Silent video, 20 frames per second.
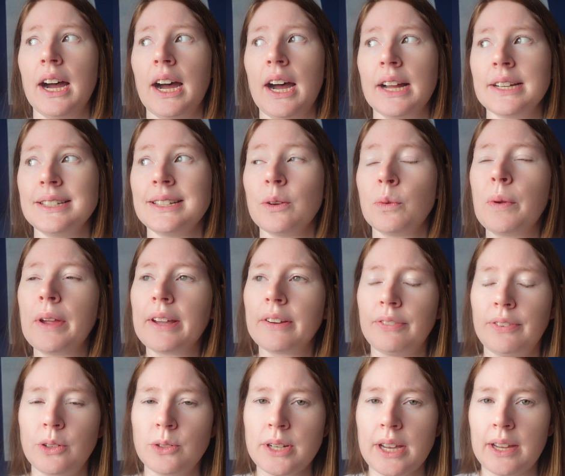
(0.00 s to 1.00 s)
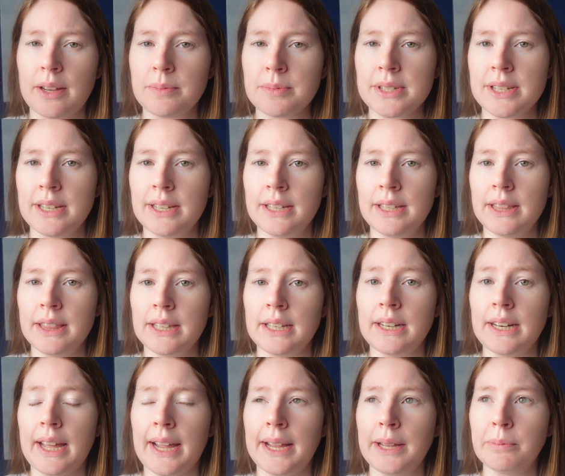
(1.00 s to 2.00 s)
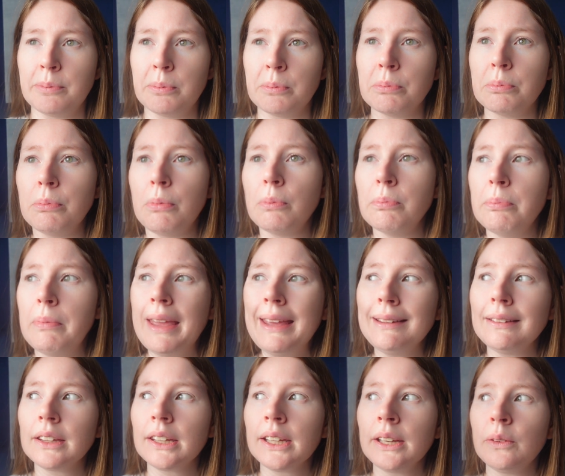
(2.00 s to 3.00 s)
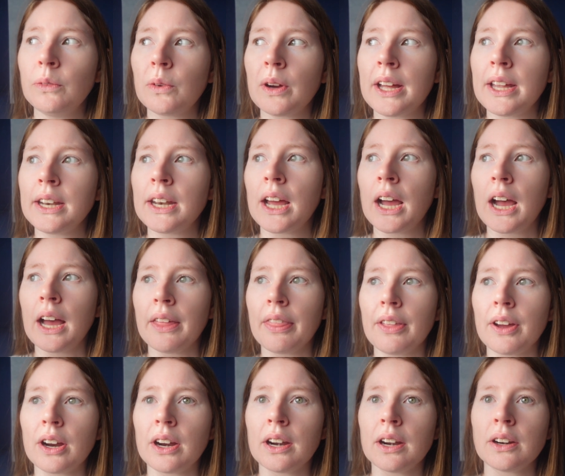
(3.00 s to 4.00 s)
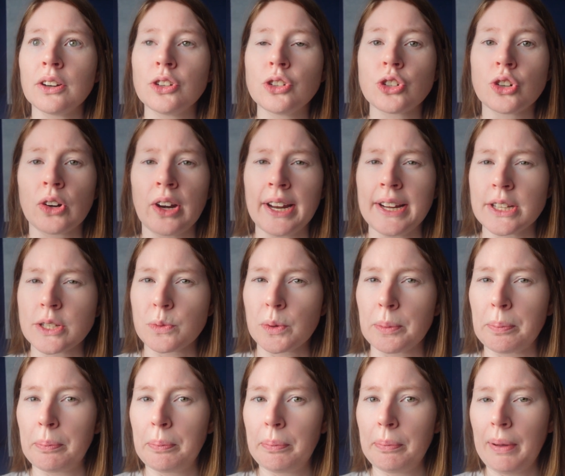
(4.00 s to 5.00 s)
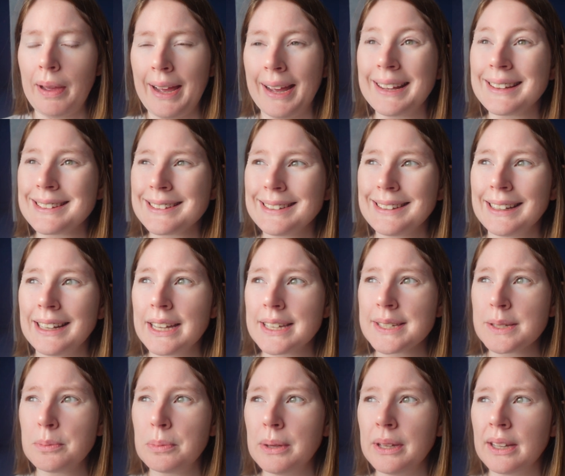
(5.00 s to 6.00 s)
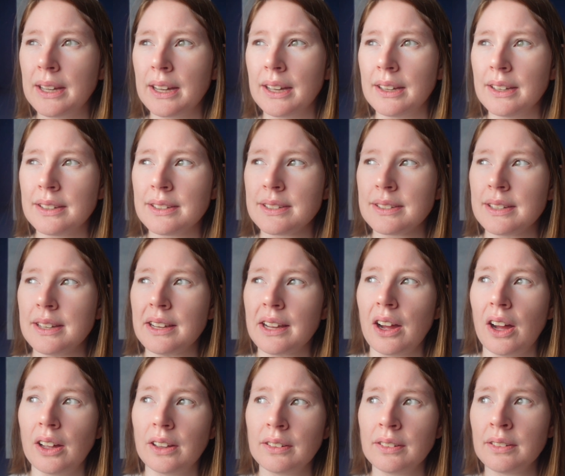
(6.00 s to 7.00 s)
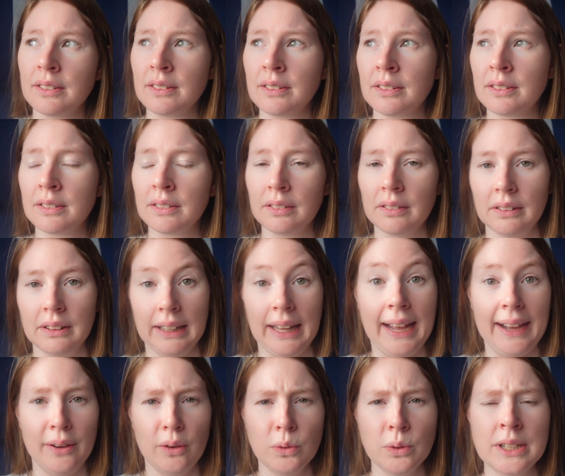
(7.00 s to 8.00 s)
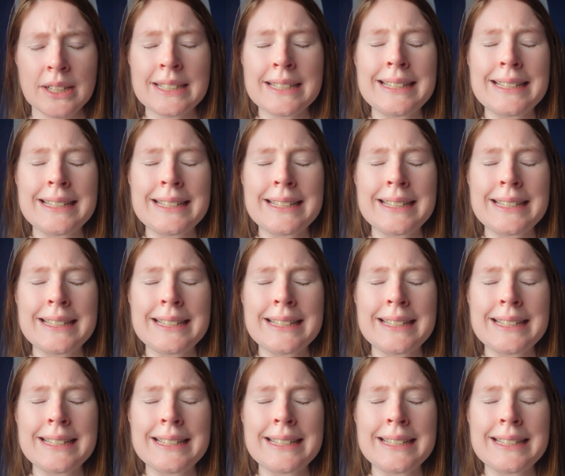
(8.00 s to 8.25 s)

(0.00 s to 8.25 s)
I did wake a few times in the night, mainly when other trains were passing us because it got loud.